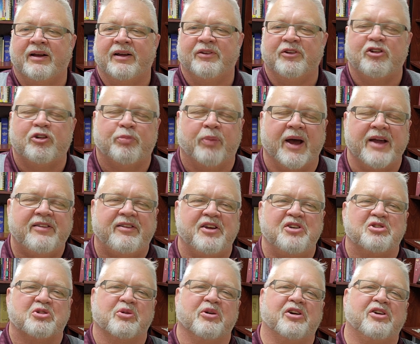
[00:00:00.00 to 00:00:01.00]
Despite
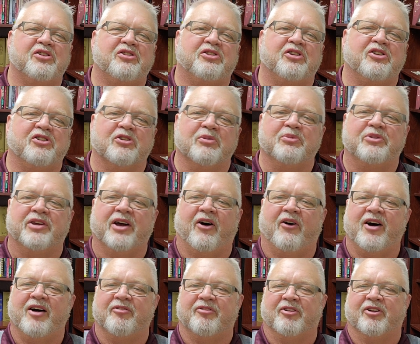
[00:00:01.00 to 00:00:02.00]
these criticisms,
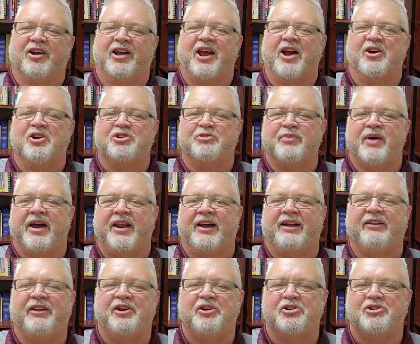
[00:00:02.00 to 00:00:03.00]
however,
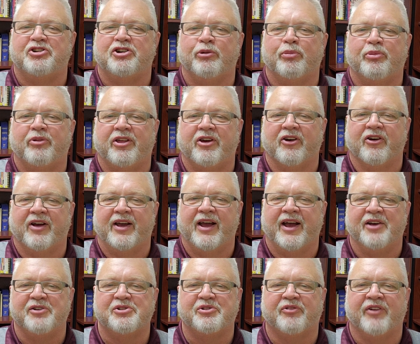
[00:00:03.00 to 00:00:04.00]
charismatic leadership theory
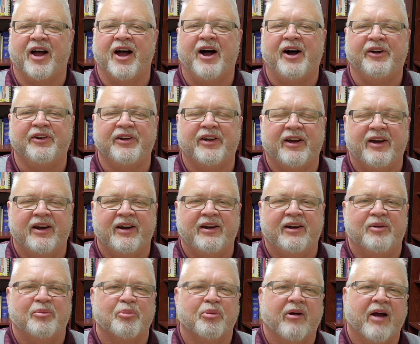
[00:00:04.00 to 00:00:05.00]
has found
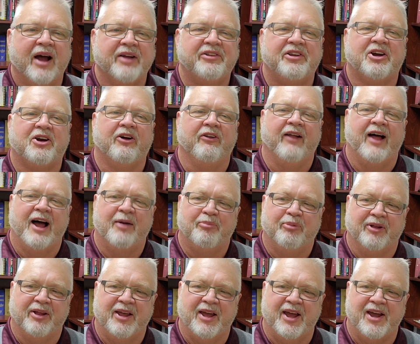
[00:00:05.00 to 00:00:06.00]
practical
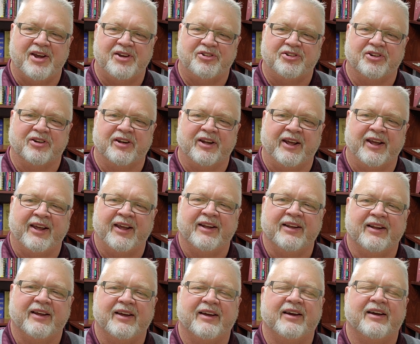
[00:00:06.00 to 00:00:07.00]
application
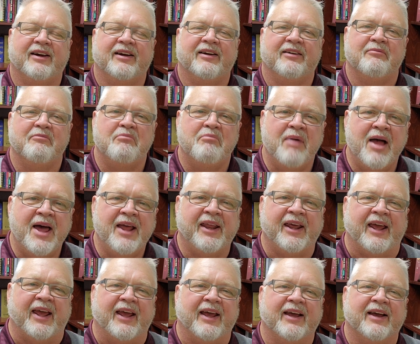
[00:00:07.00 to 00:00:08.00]
in
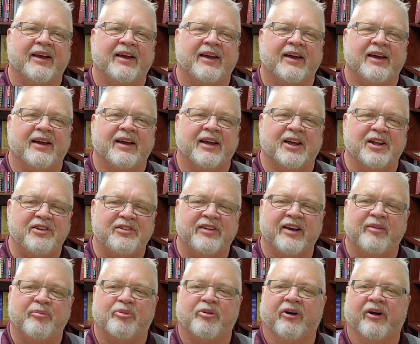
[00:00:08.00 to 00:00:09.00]
many
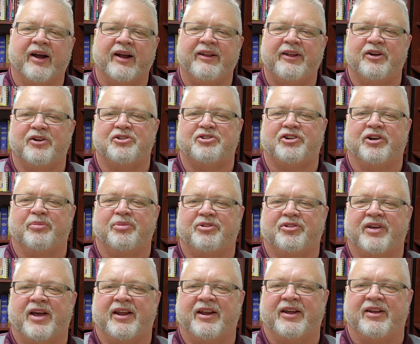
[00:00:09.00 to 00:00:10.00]
contemporary leadership
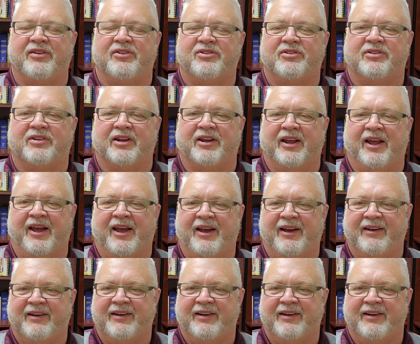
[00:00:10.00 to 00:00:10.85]
settings today.